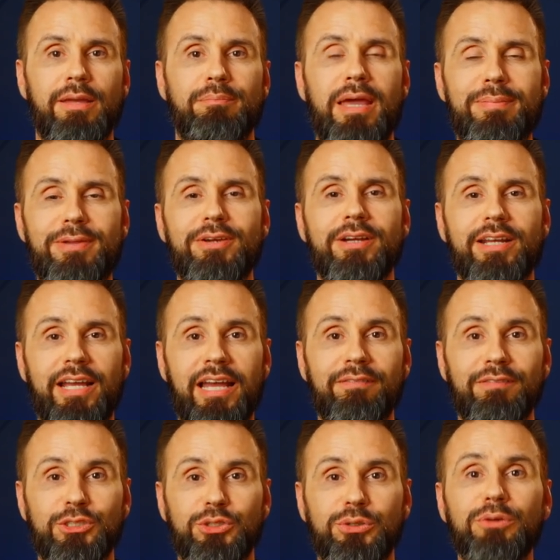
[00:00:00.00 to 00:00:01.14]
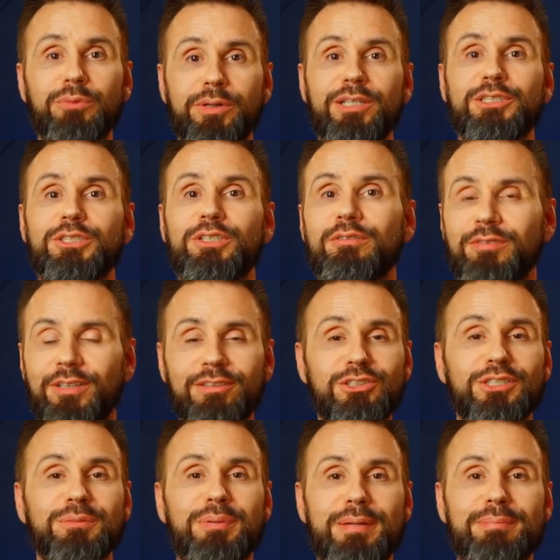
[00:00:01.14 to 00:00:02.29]
Maybe you're going to have a shoot where you serve lunch
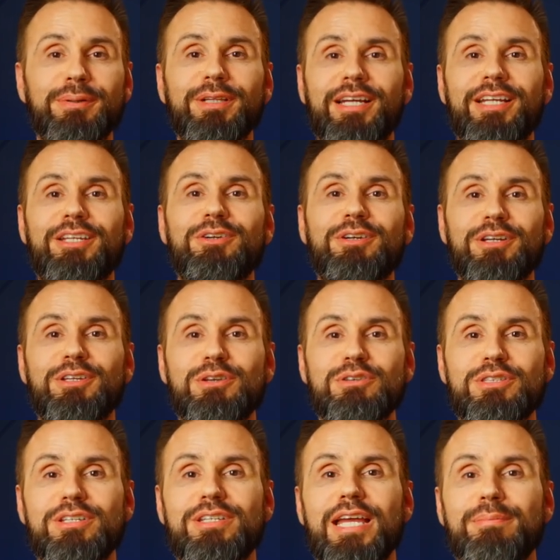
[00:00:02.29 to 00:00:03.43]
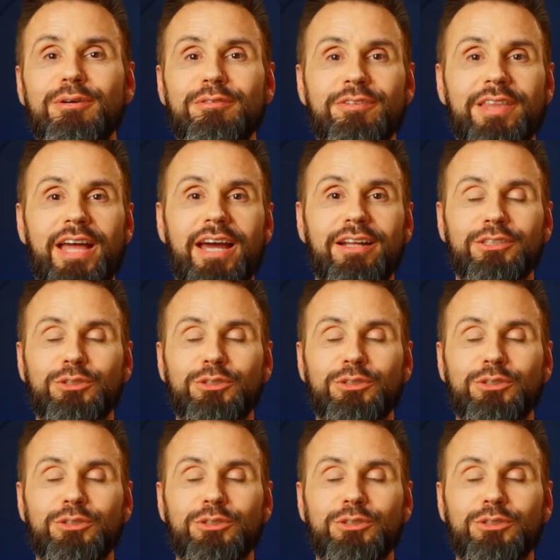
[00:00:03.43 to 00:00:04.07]
to people, and you can use the table for that